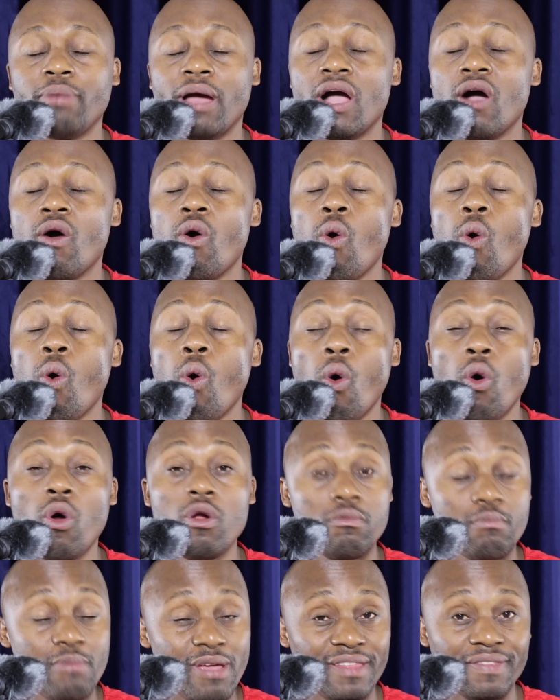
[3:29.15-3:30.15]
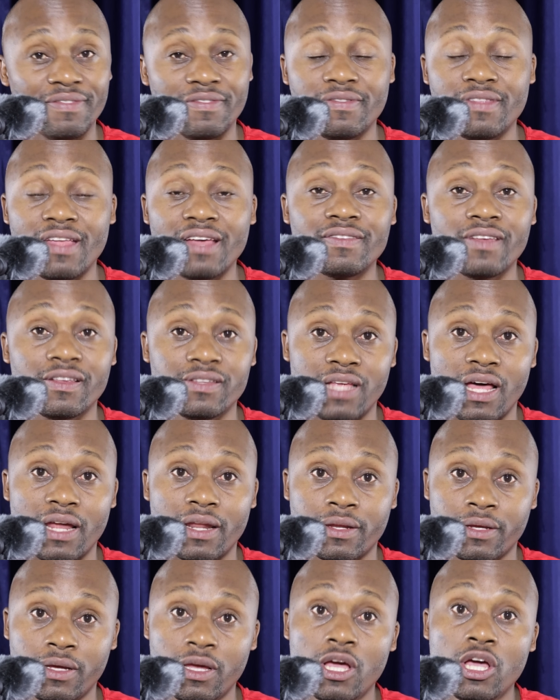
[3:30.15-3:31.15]
by all means
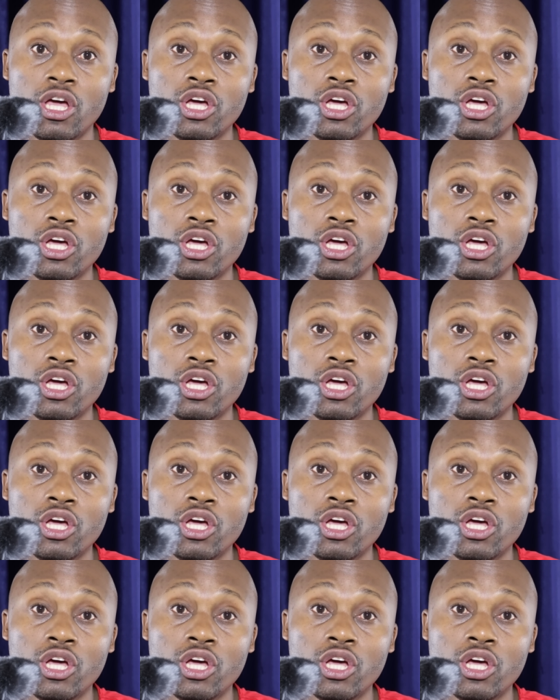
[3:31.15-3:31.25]
necessary